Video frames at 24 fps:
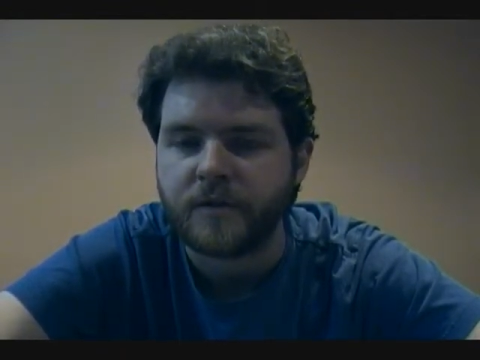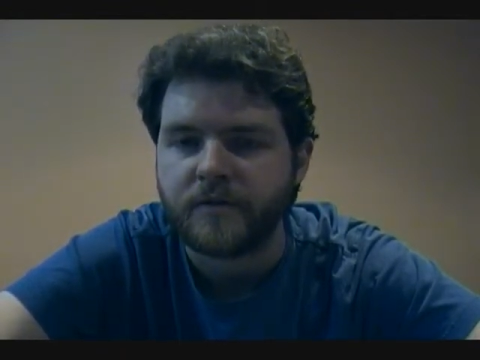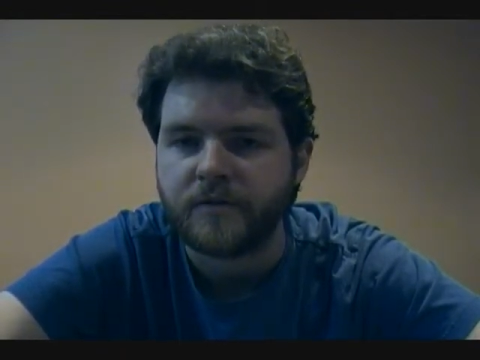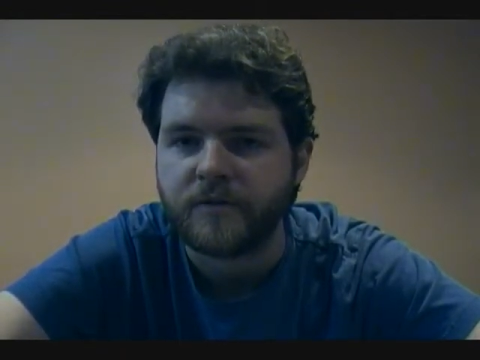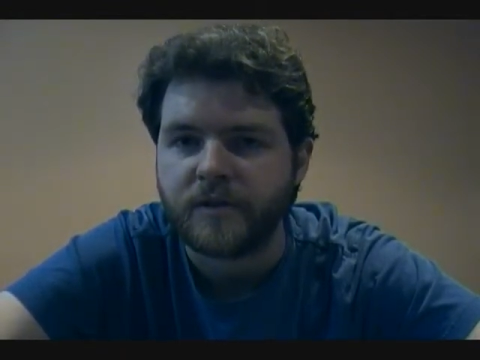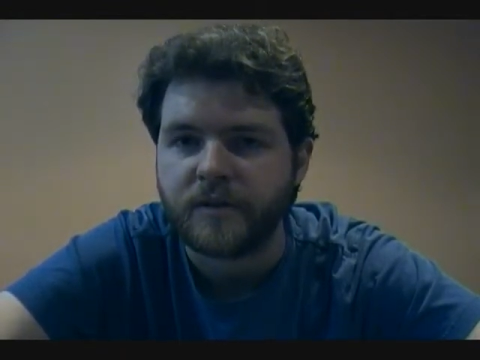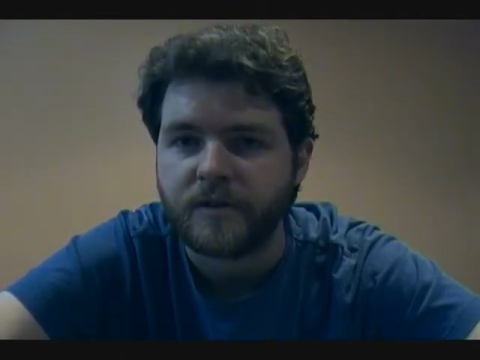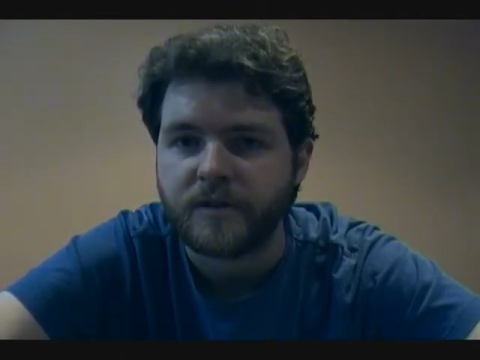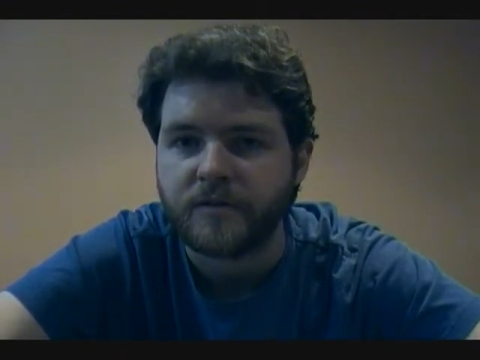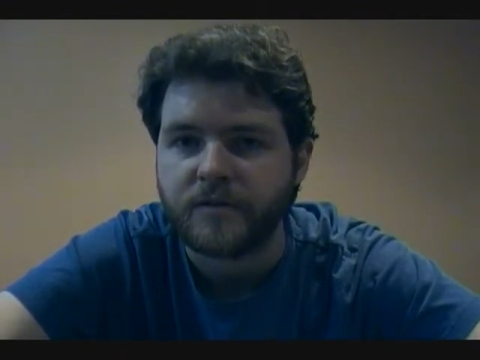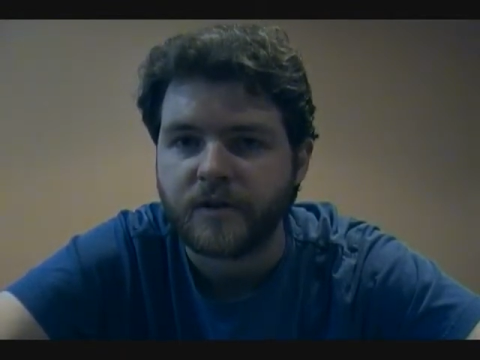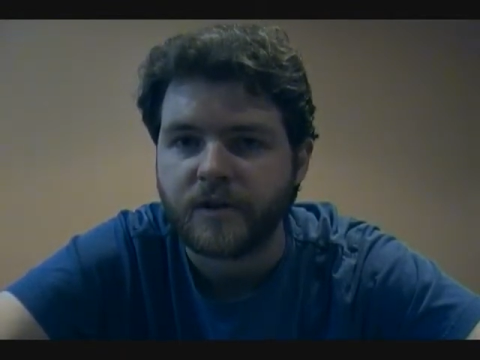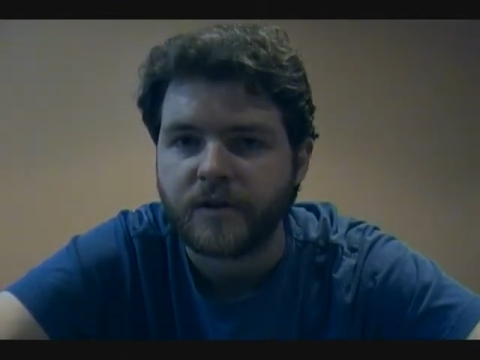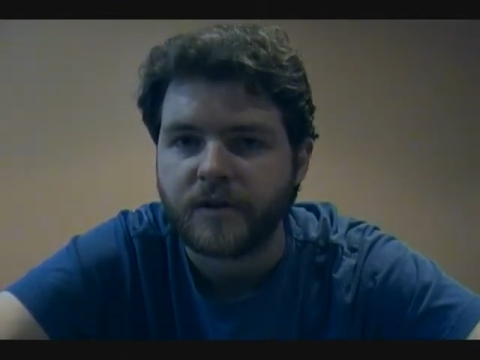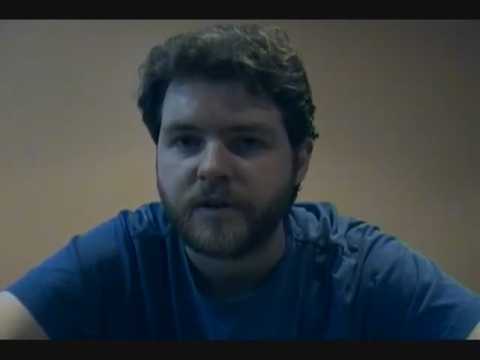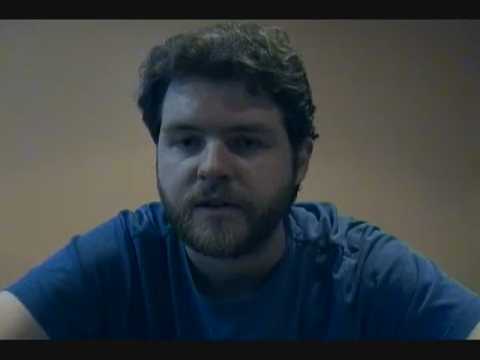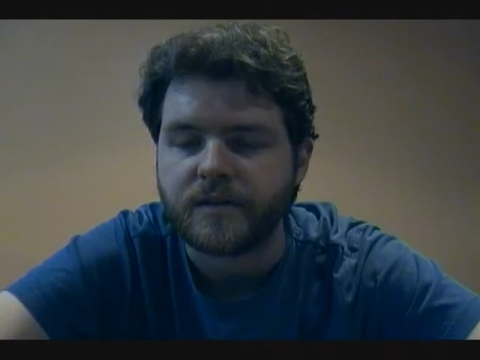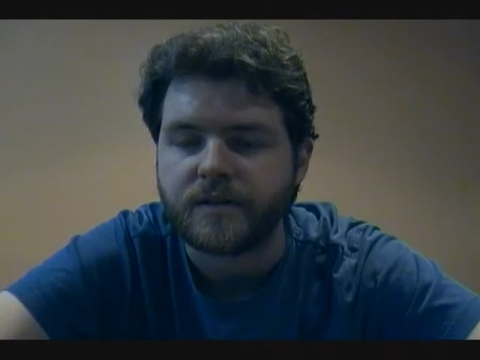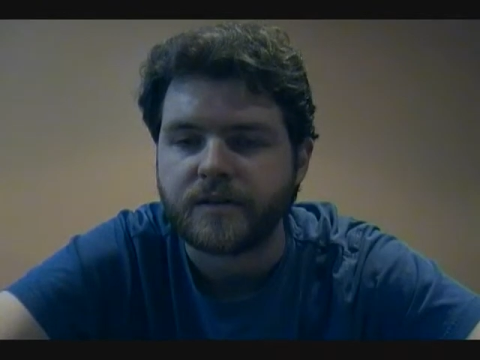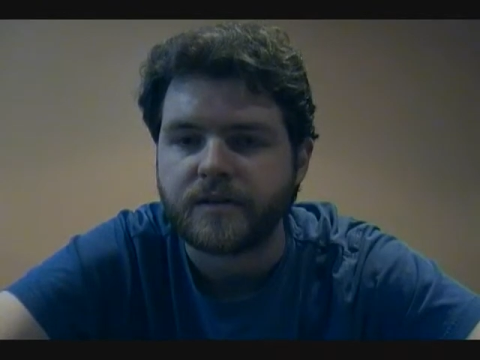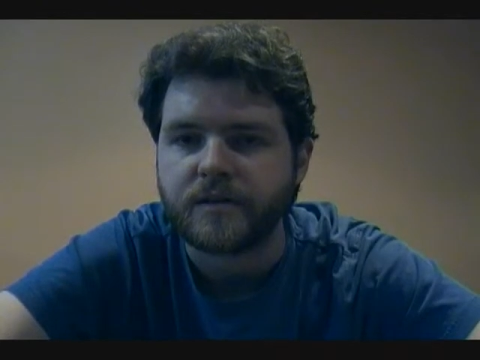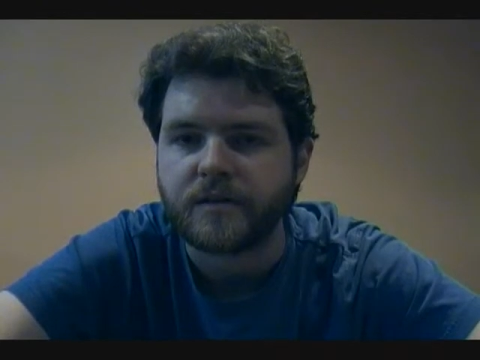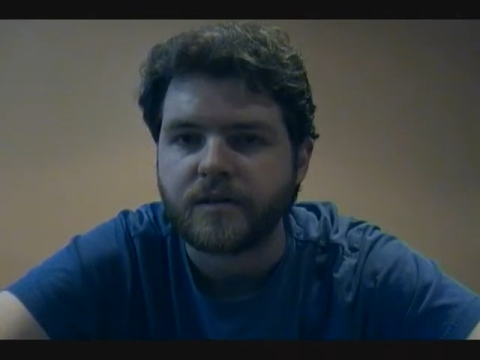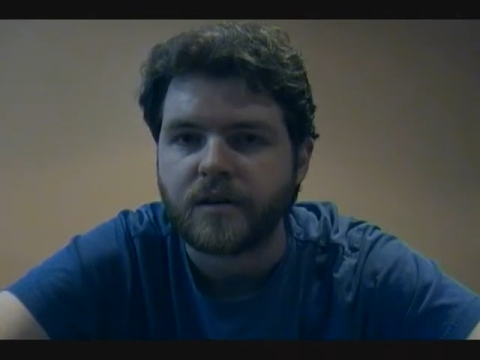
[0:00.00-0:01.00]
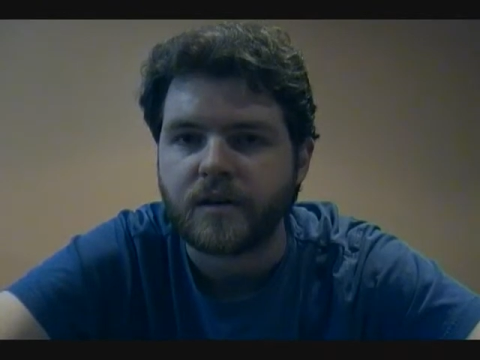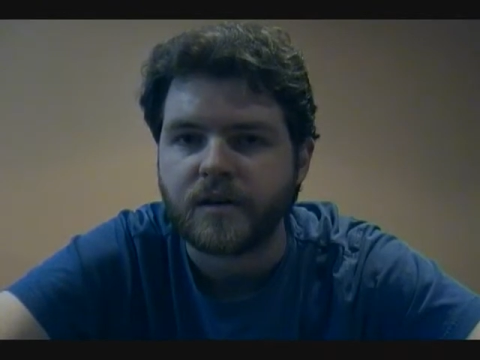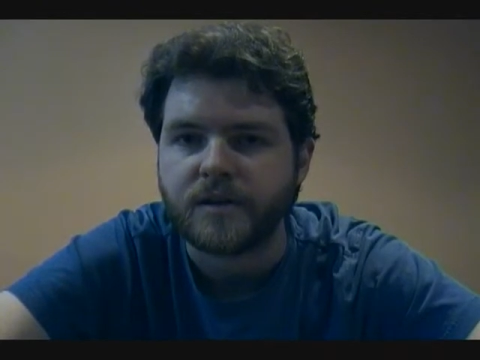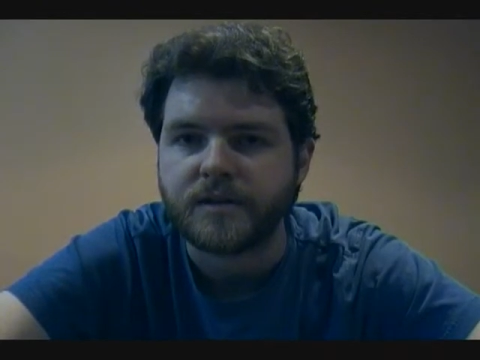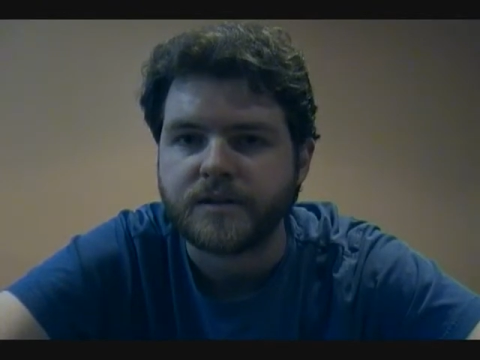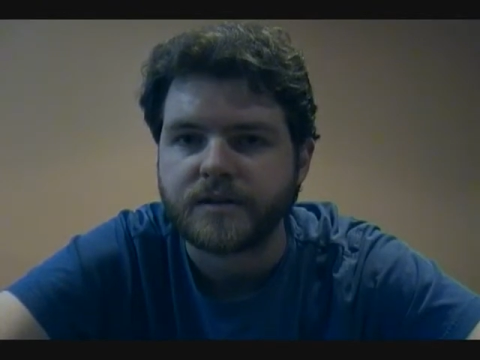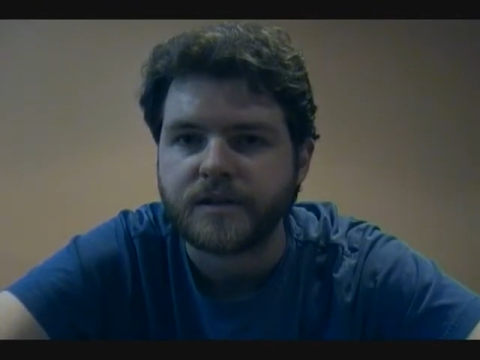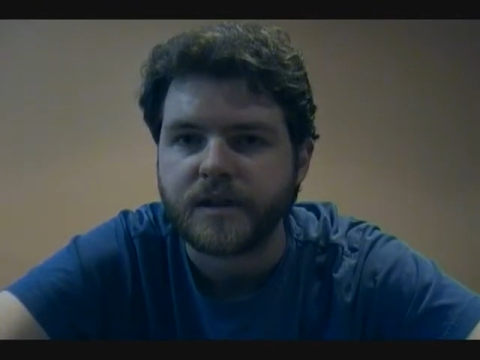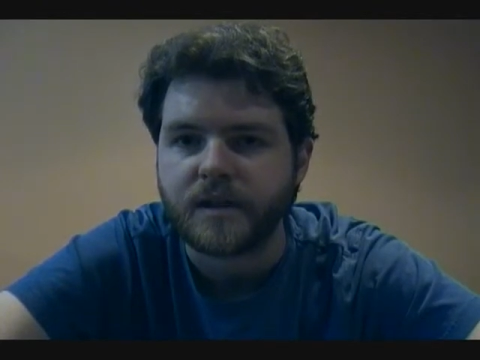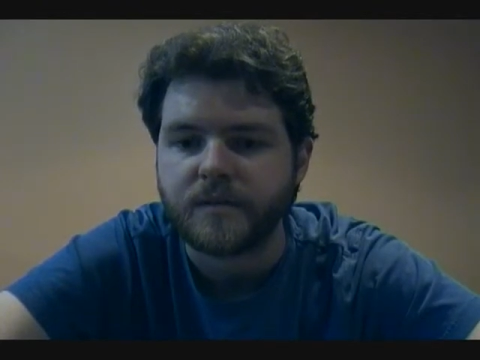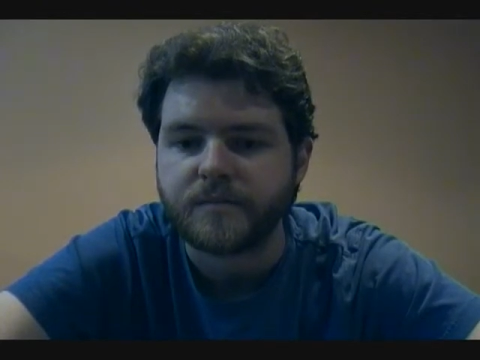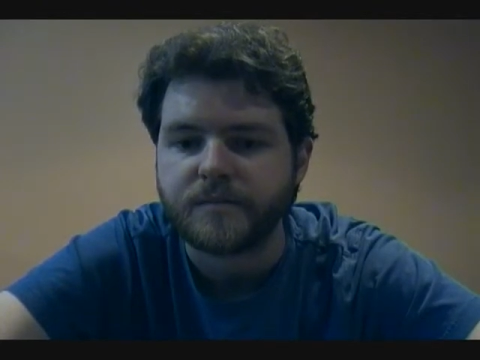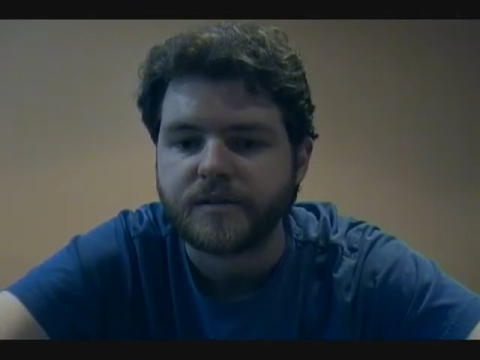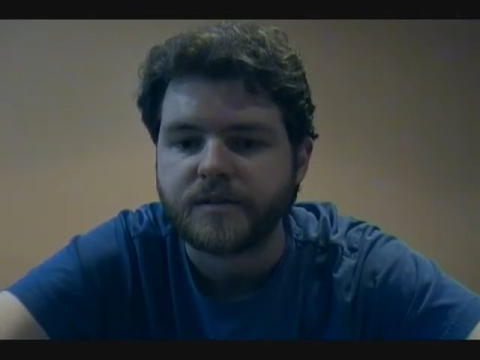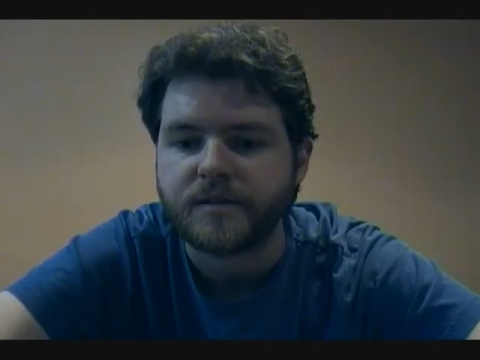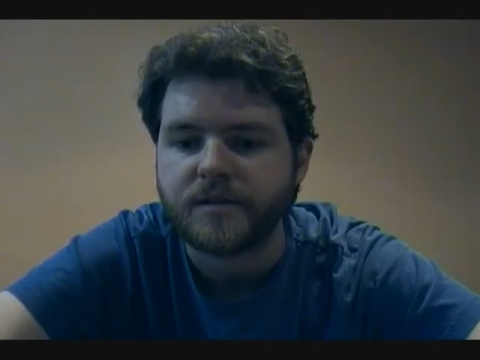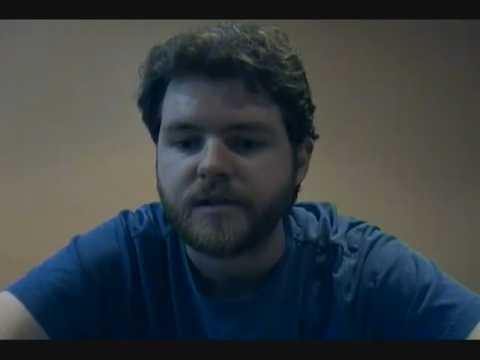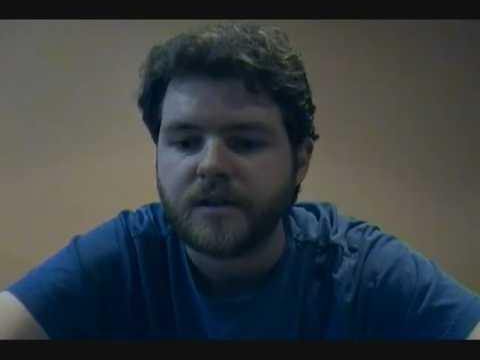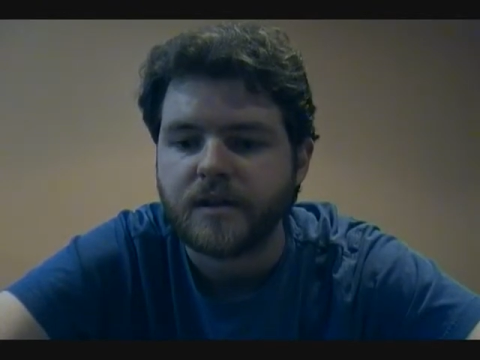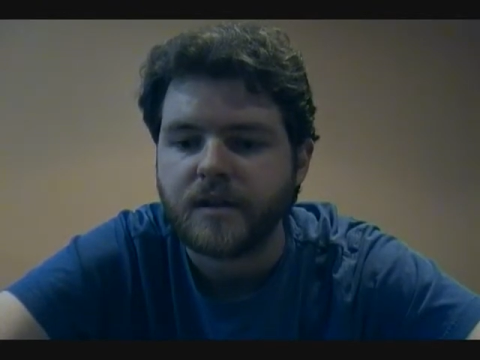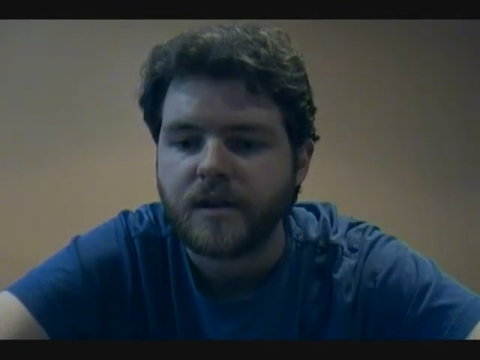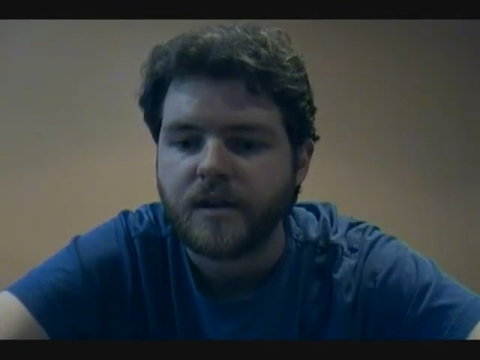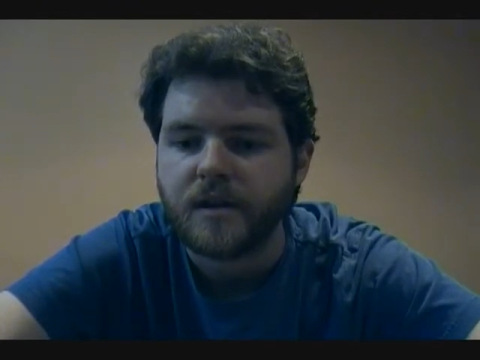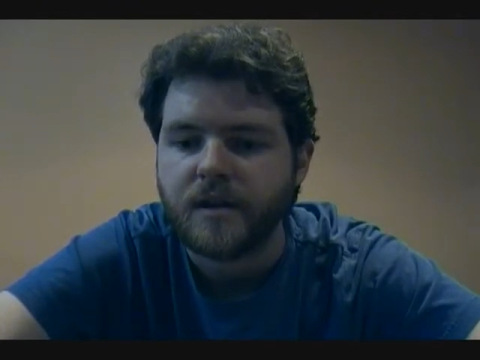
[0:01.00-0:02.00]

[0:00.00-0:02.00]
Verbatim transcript: these various concepts.